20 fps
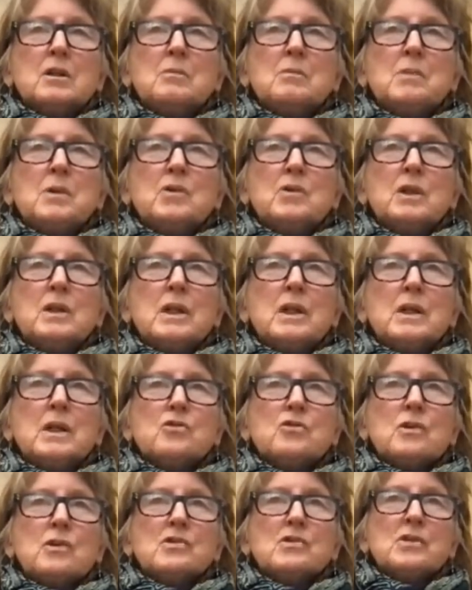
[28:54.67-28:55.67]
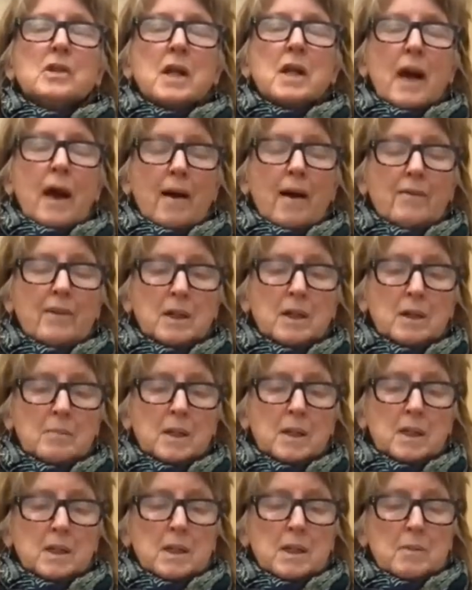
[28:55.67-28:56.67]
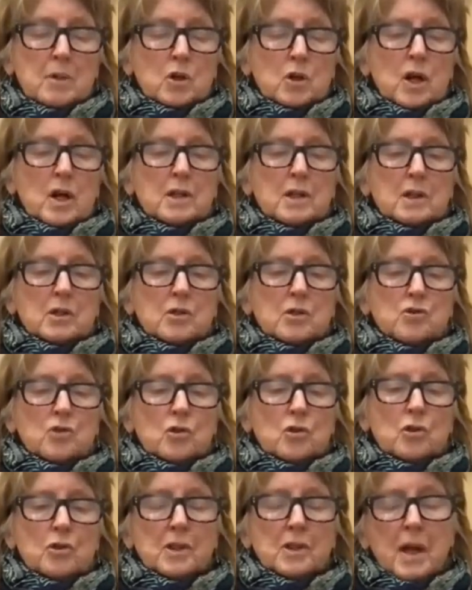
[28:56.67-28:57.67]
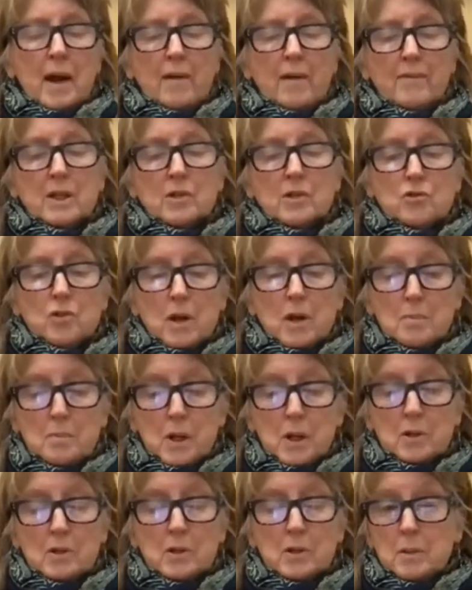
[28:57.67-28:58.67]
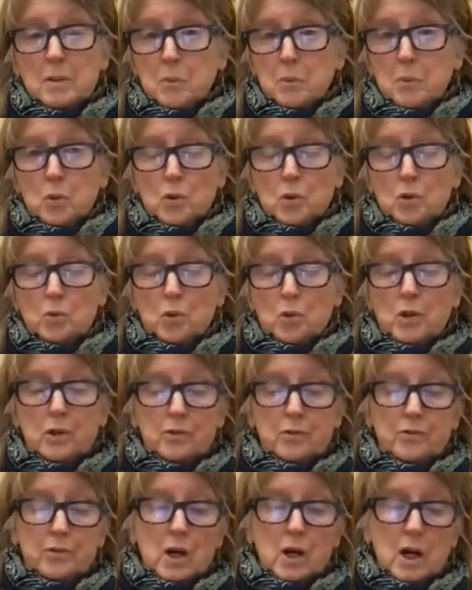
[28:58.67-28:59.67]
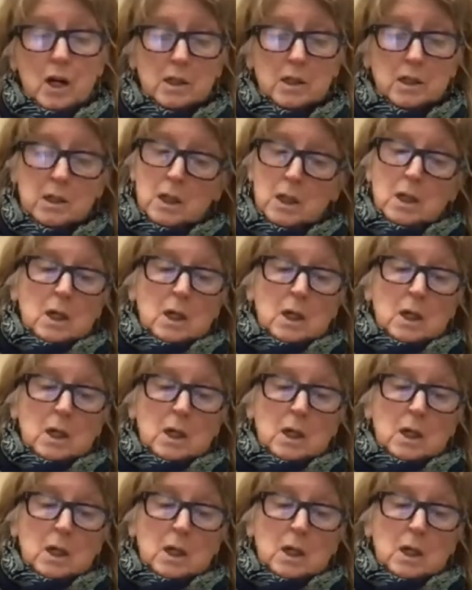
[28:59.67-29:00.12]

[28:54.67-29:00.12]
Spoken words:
community land trust and having it be democratic controlled and having a tripartite board where you've got,